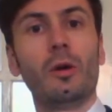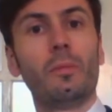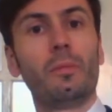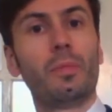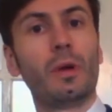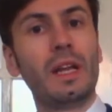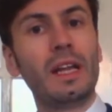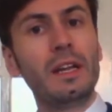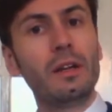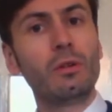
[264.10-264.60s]

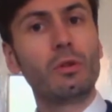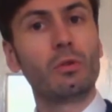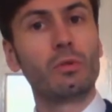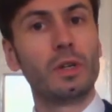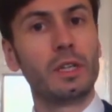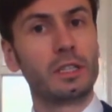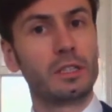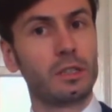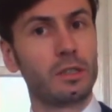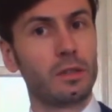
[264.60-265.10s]
Political
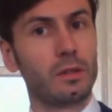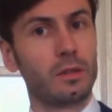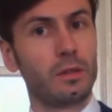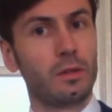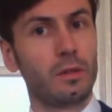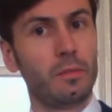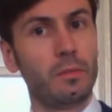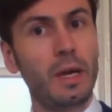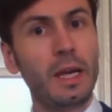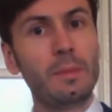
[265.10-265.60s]
risk
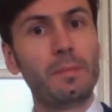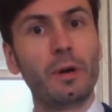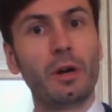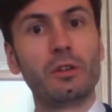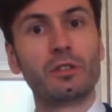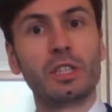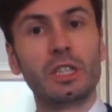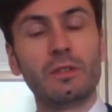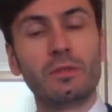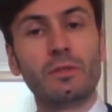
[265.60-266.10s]
may
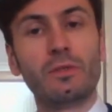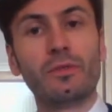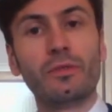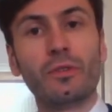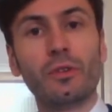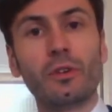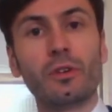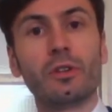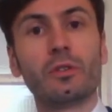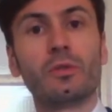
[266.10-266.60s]
pose even
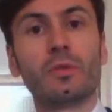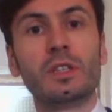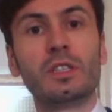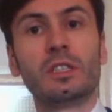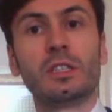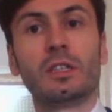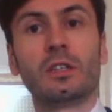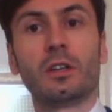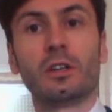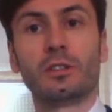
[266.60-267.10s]
further
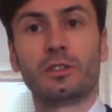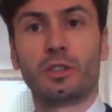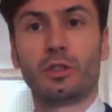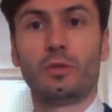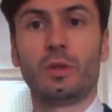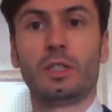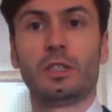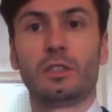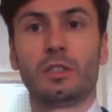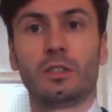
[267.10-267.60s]
reaching
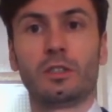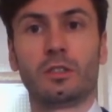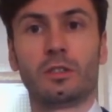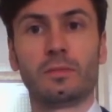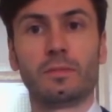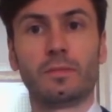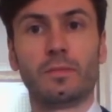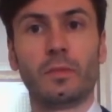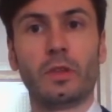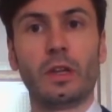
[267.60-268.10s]
consequences.
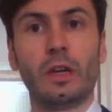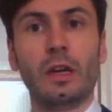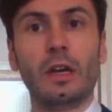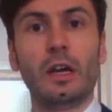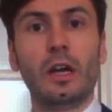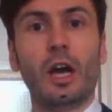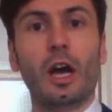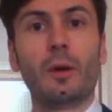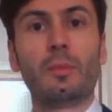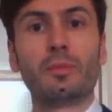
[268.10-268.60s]

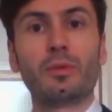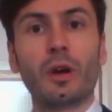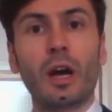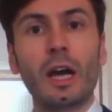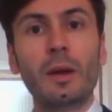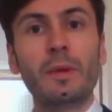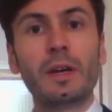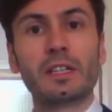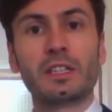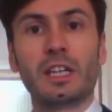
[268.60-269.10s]
A
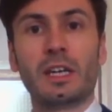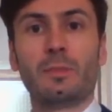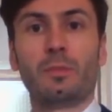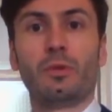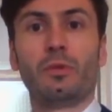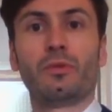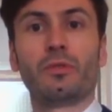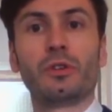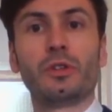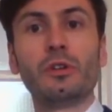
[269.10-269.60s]
prime
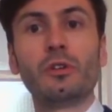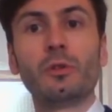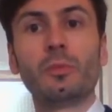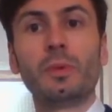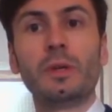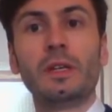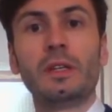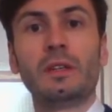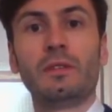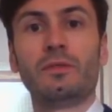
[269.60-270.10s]
example for
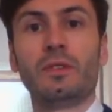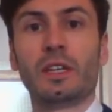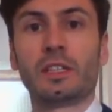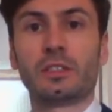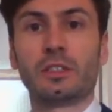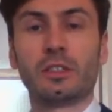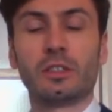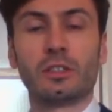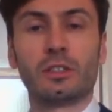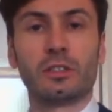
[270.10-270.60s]
European
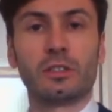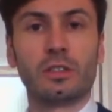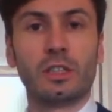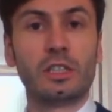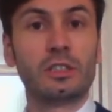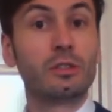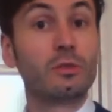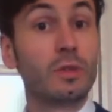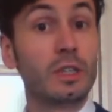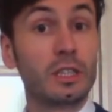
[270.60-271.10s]
investors
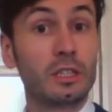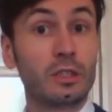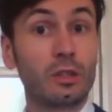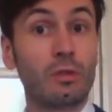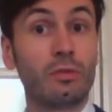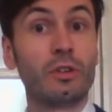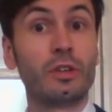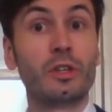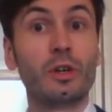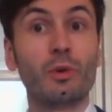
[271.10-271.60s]
is the risk
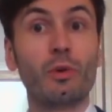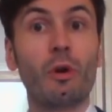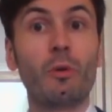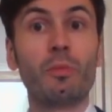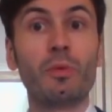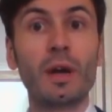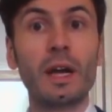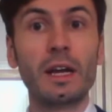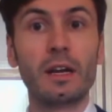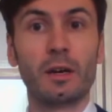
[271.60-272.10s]
of a euro
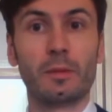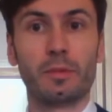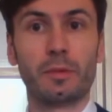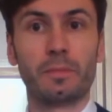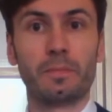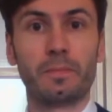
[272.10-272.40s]
breakup.